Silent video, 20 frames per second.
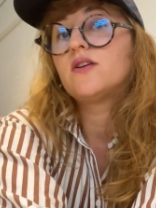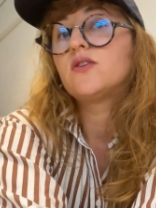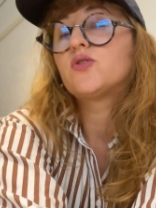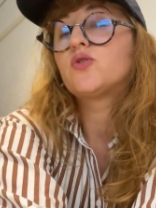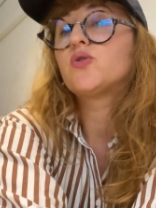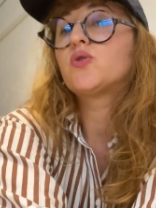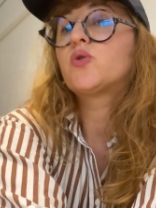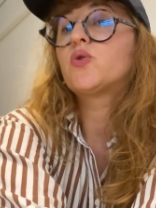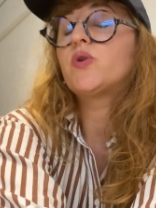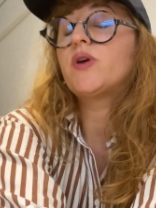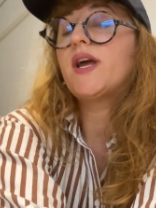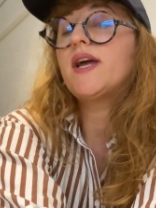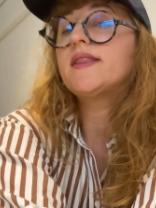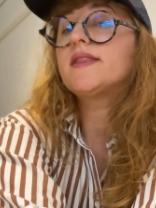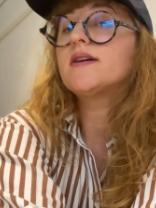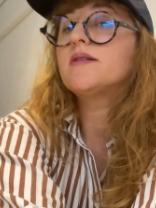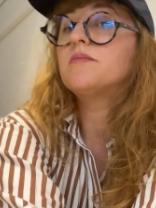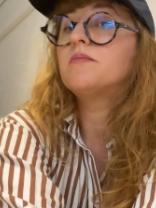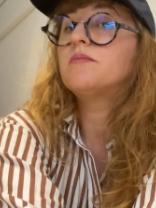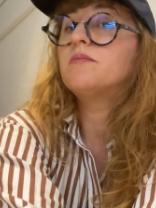to
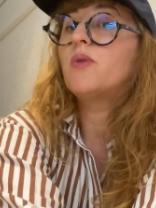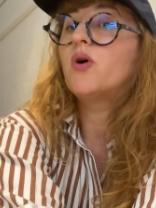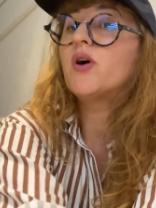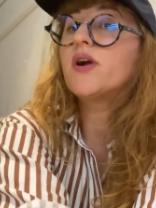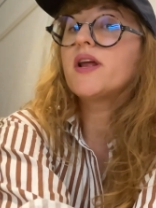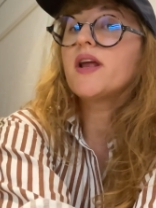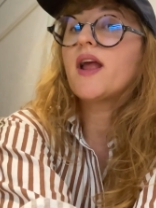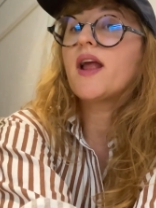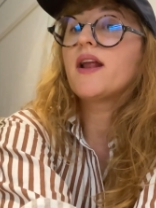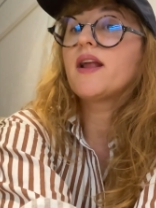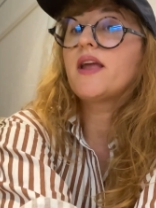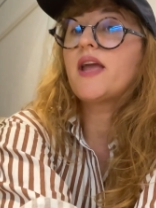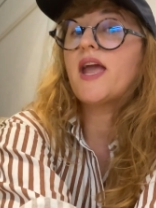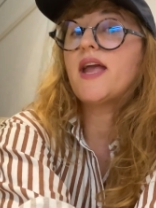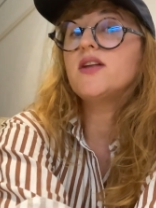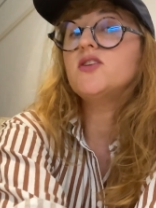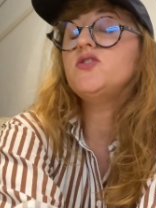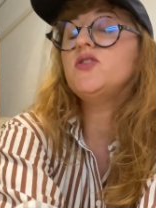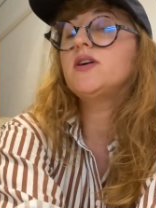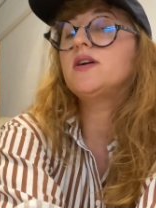create a more
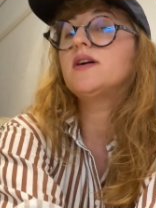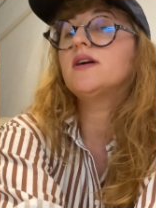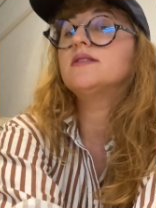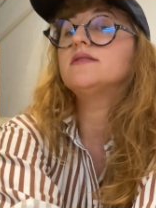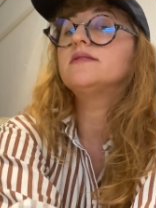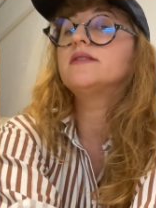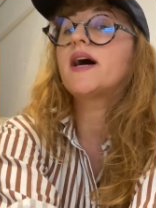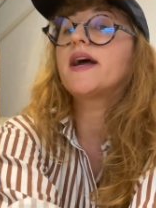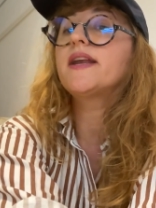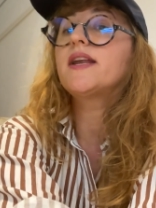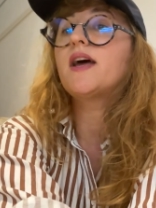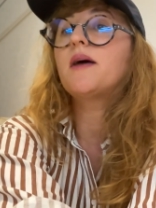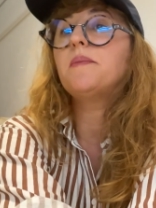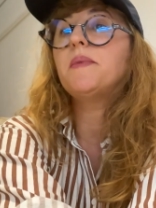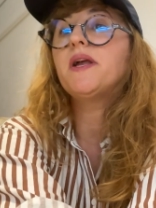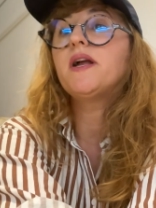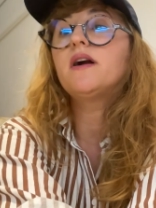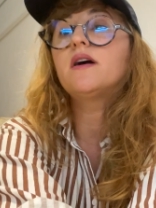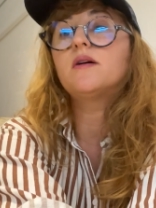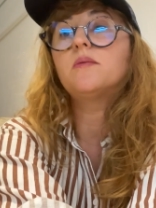engaging and
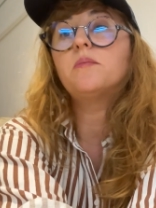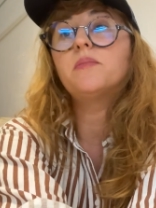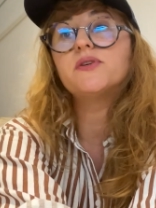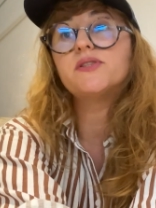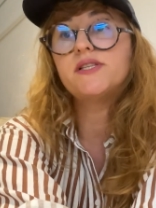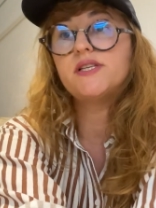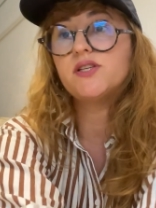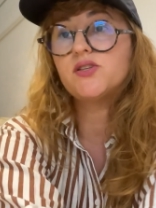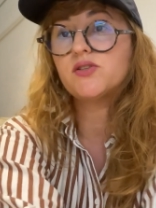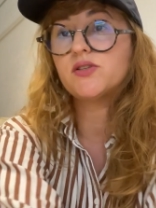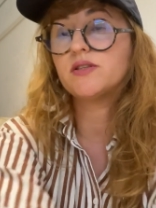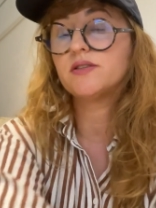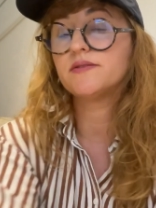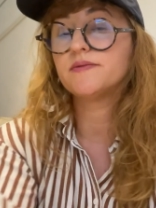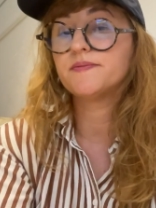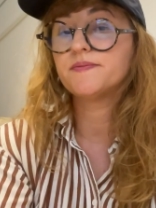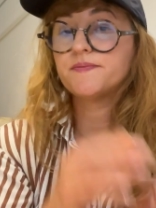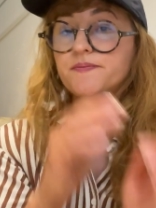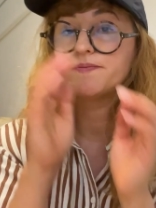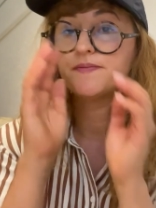dynamic composition.
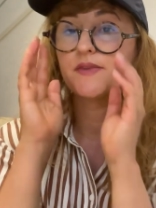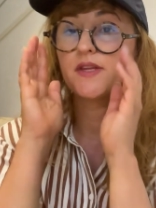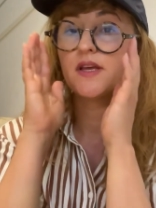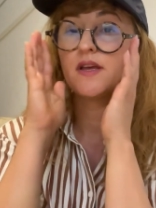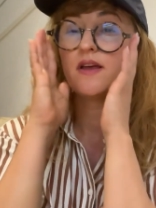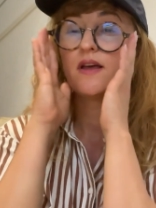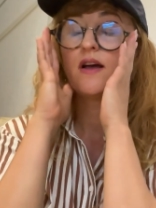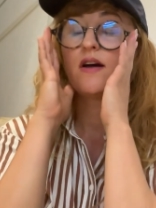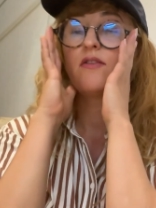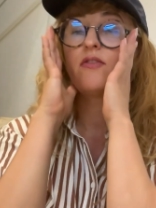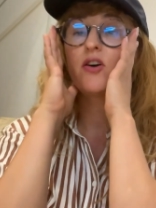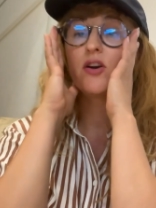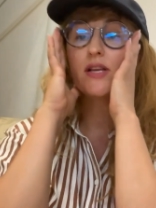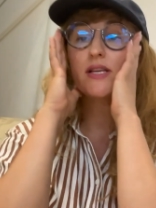For